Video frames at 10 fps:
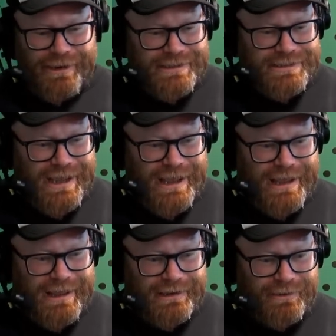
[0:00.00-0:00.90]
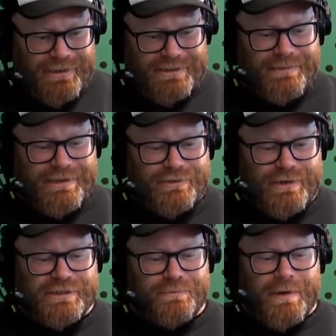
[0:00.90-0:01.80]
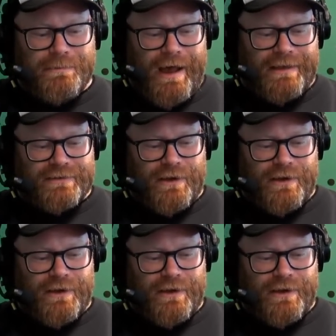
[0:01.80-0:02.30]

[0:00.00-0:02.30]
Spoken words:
let's look at some of these questions that people ask.